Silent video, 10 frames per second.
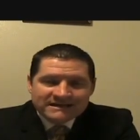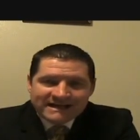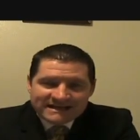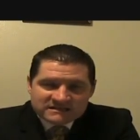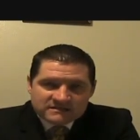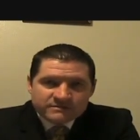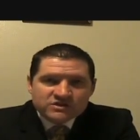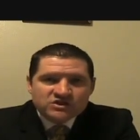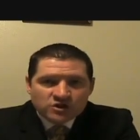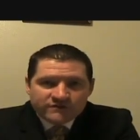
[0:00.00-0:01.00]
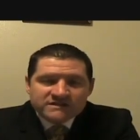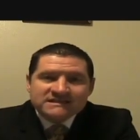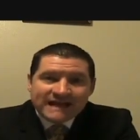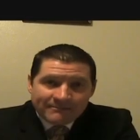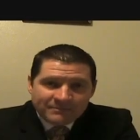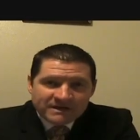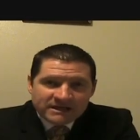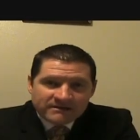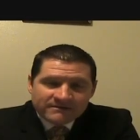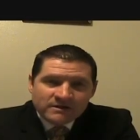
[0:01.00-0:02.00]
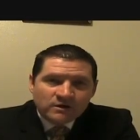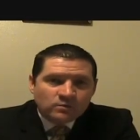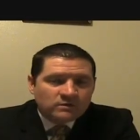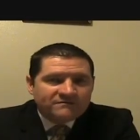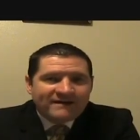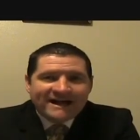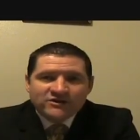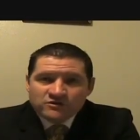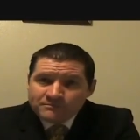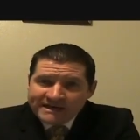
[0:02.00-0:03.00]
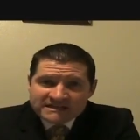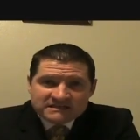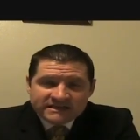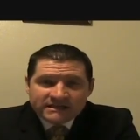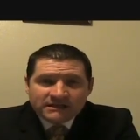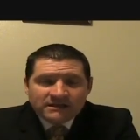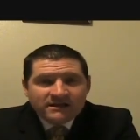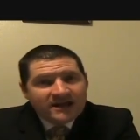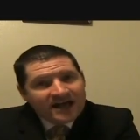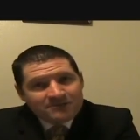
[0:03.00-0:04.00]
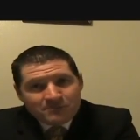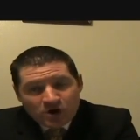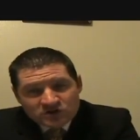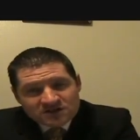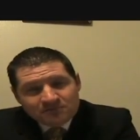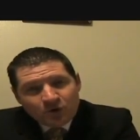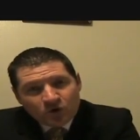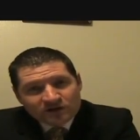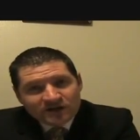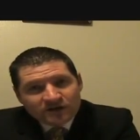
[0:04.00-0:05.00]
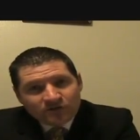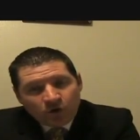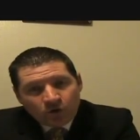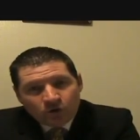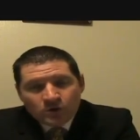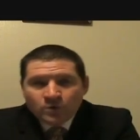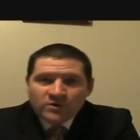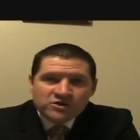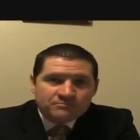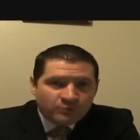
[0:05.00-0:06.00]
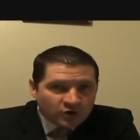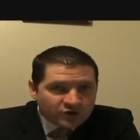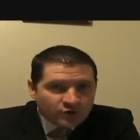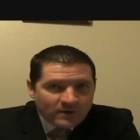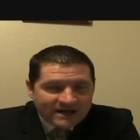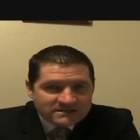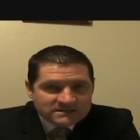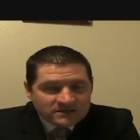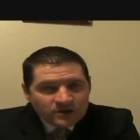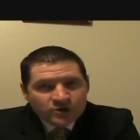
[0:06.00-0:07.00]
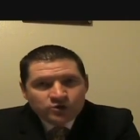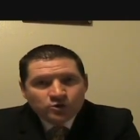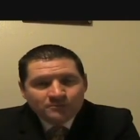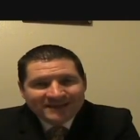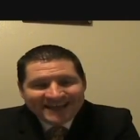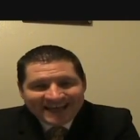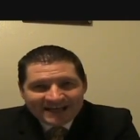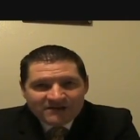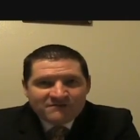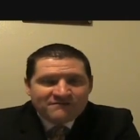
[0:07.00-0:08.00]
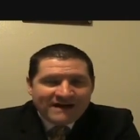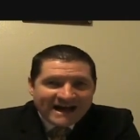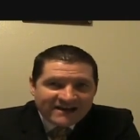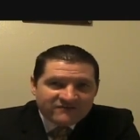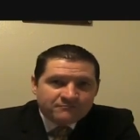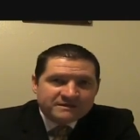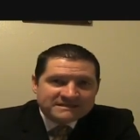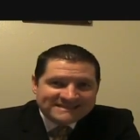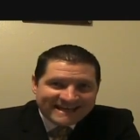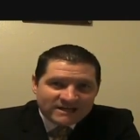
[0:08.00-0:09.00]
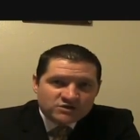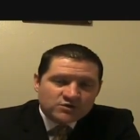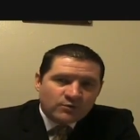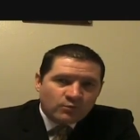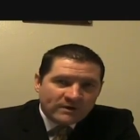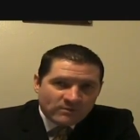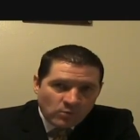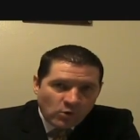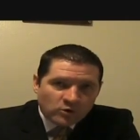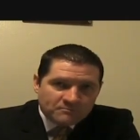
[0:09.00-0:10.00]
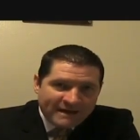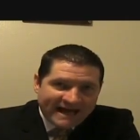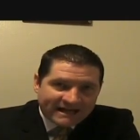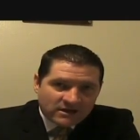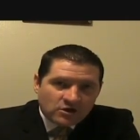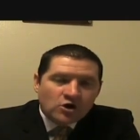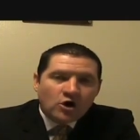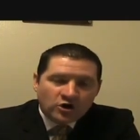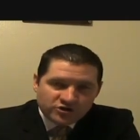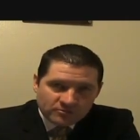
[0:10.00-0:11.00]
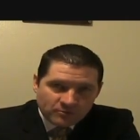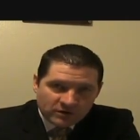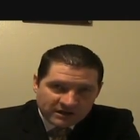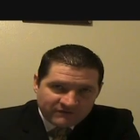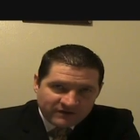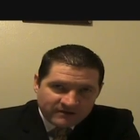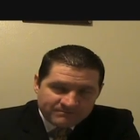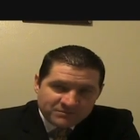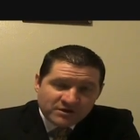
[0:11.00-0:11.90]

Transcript: customer service company. We'll find you the best deal. And most importantly of all, when you book through us, you'll be getting a 5% reward back on your booking fee.